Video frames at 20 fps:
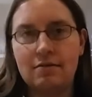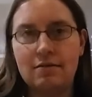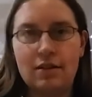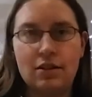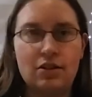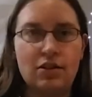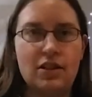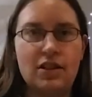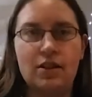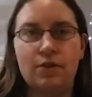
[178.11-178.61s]

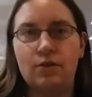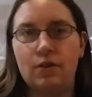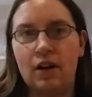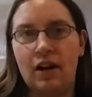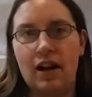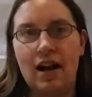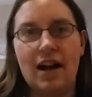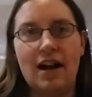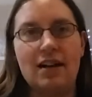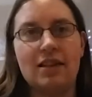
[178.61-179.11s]
There's
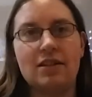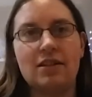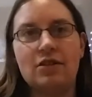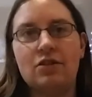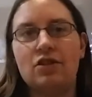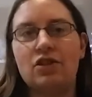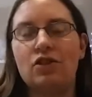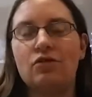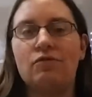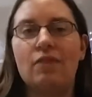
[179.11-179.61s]
different kinds.
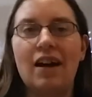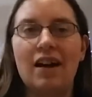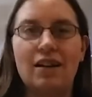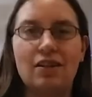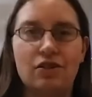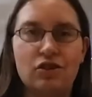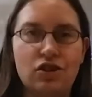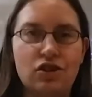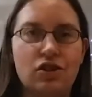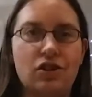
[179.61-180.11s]
There's your
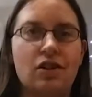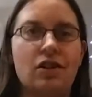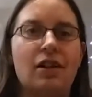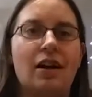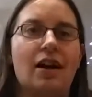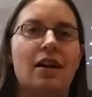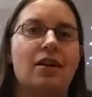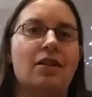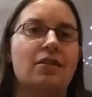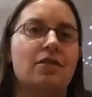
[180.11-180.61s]
regular sugar
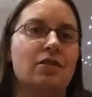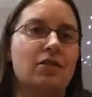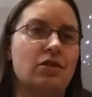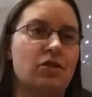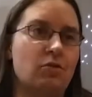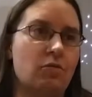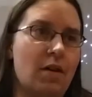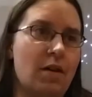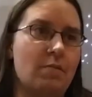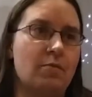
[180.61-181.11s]
gliders, there's
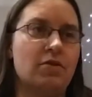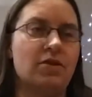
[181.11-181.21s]
your white